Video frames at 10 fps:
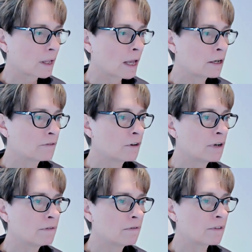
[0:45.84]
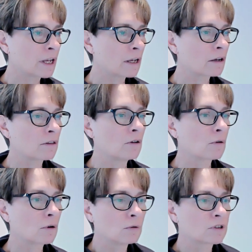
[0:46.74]
And if you even think that
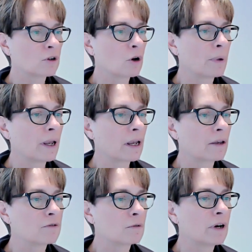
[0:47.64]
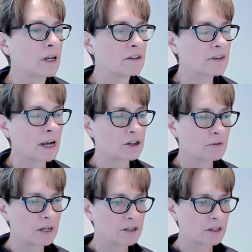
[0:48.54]
your course topic has already
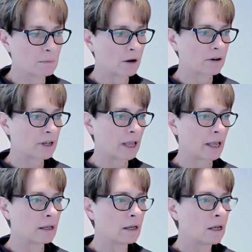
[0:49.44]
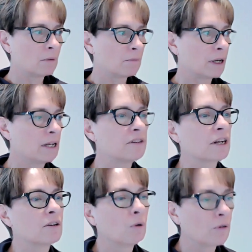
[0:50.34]
saturated the market, please
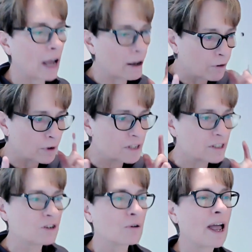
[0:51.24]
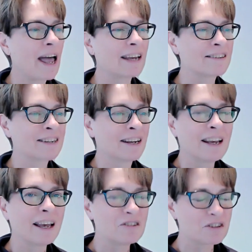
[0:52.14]
ignore that voice in your head
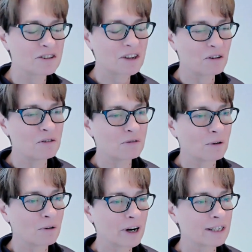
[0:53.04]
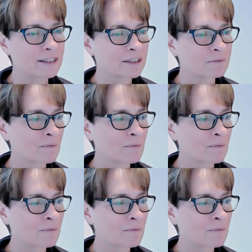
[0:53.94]
and just go for it.